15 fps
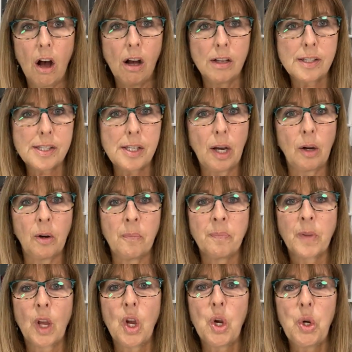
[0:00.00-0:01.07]
Also,
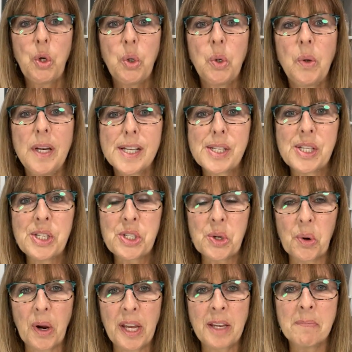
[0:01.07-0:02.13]
who is
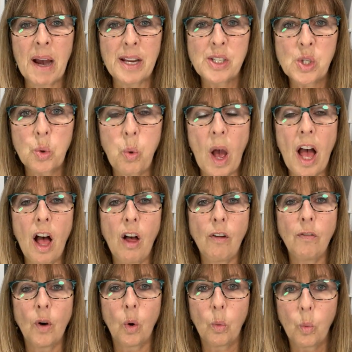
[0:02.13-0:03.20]
enjoying my
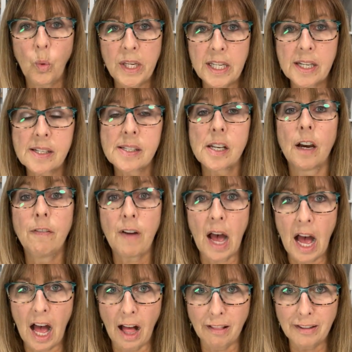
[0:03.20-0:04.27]
12 Weeks of
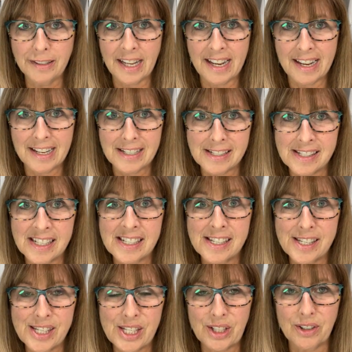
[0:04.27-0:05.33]
Holidays
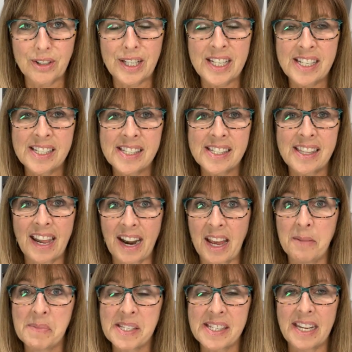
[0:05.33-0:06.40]
series that
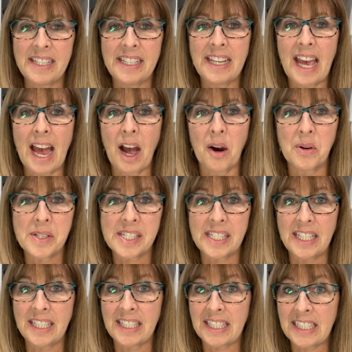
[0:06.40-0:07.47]
I'm sending out
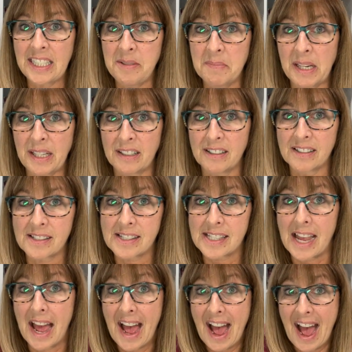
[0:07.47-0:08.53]
in
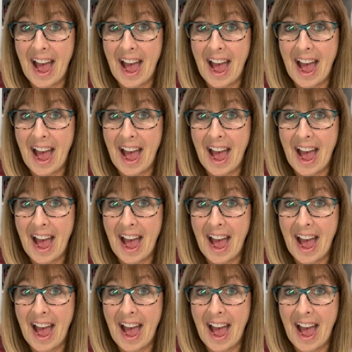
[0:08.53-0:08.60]
emails?